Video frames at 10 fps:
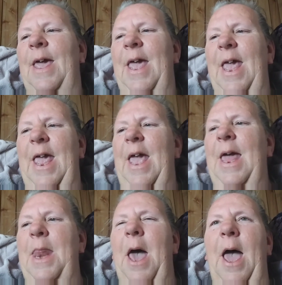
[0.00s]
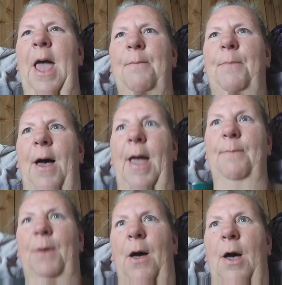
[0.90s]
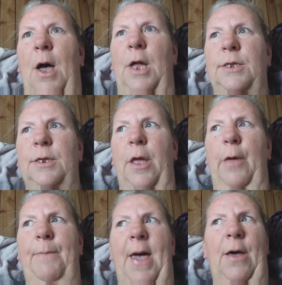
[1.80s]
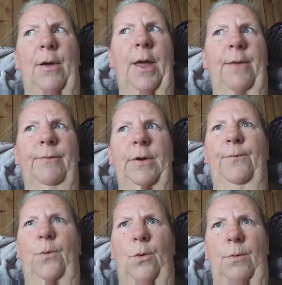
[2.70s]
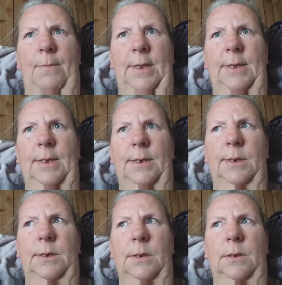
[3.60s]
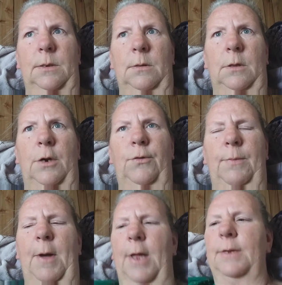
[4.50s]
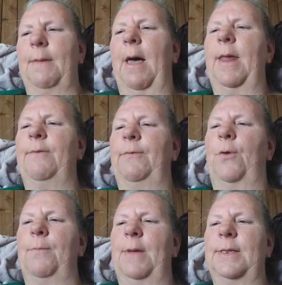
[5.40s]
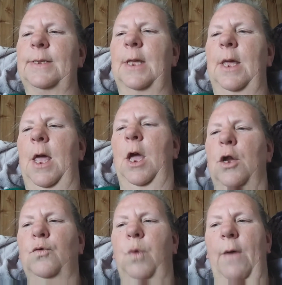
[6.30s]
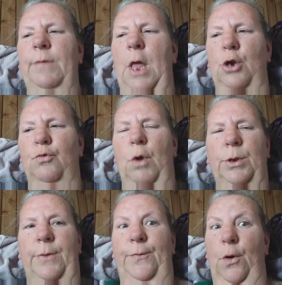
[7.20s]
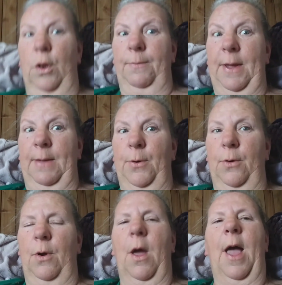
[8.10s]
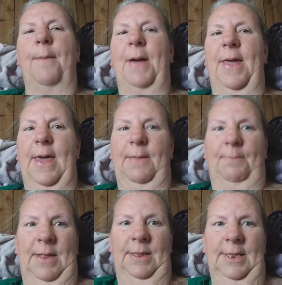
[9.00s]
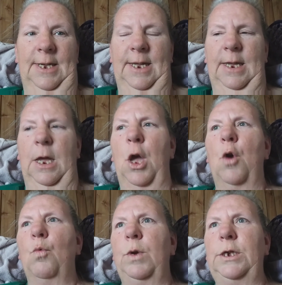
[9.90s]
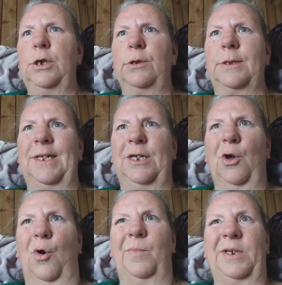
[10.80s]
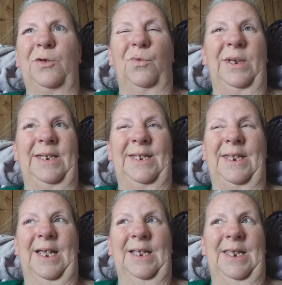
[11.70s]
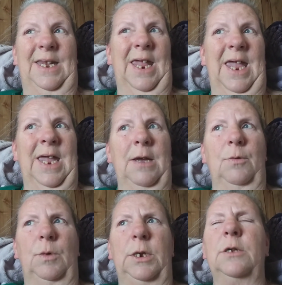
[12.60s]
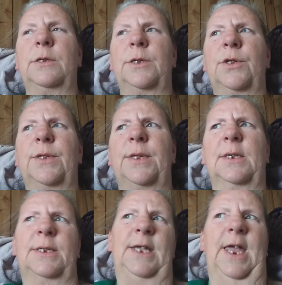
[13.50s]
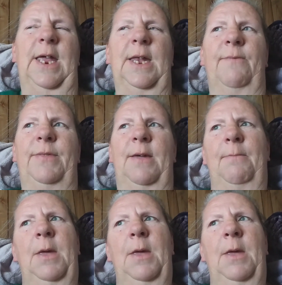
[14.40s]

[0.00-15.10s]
And I buy pods about every 4 months. Laundry pods about every 4 months. 12 large rolls of toilet paper. I buy that monthly. We usually go between 6 and 8. We use 6 to 8 of them